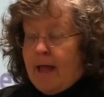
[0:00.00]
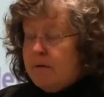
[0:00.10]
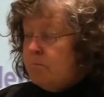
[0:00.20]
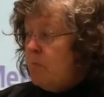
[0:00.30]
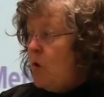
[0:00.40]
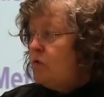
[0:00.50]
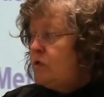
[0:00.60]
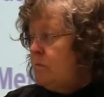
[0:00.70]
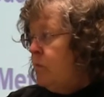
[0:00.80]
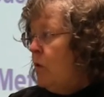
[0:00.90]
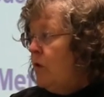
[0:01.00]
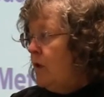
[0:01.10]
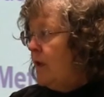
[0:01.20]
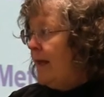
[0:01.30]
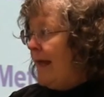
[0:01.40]
and most
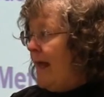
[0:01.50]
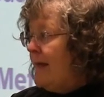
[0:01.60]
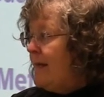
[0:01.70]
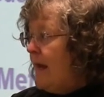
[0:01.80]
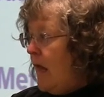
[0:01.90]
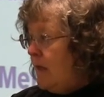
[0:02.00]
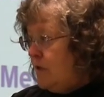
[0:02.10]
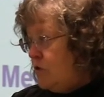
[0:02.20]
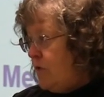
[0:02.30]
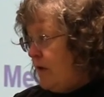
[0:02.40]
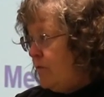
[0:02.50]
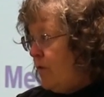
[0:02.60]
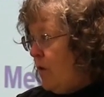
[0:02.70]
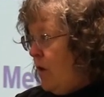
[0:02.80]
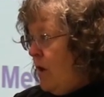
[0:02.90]
importantly, knowledge transfer.